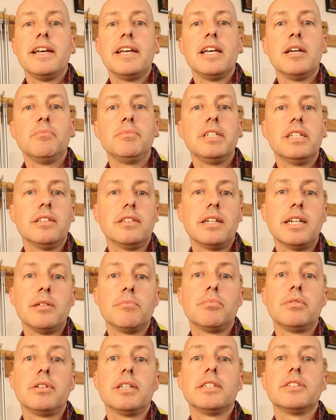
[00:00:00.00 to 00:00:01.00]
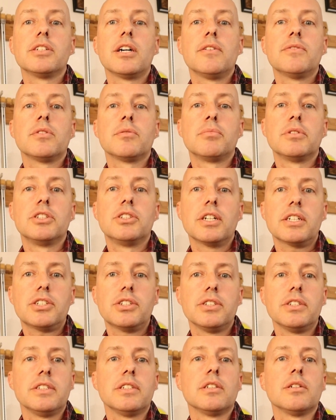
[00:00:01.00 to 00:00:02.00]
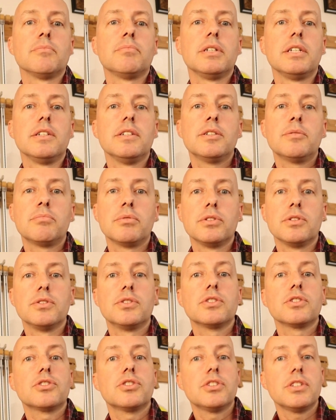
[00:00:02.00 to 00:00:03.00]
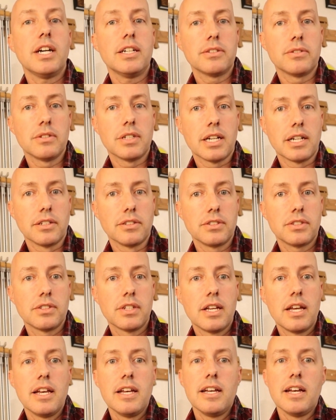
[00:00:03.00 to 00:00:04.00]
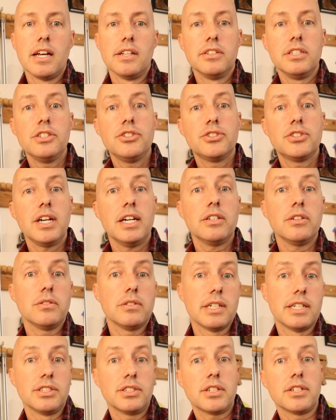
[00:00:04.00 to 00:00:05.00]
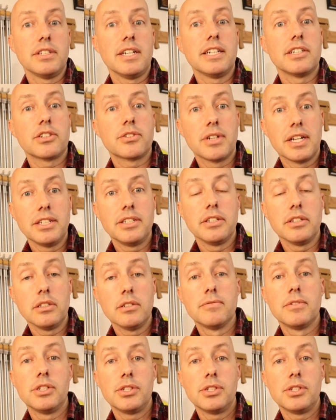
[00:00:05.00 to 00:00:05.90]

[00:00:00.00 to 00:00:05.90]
Ambient light plays off the projection in a piece, producing shadow lines, and these shadow lines can add a great deal of